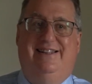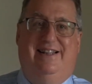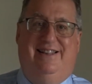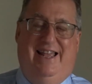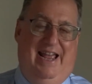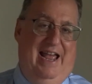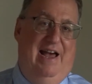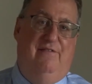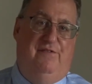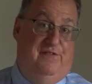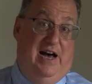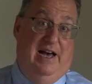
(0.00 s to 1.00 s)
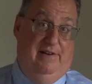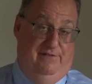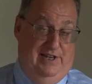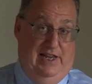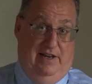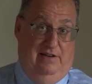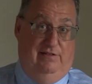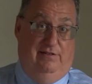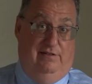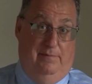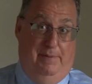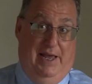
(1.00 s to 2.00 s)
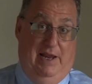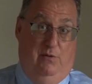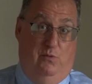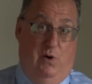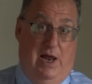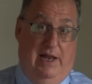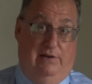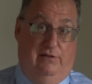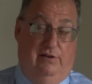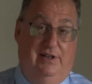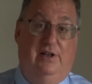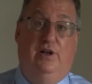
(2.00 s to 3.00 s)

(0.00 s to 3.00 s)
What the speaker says: that they have 5 days to pay rent.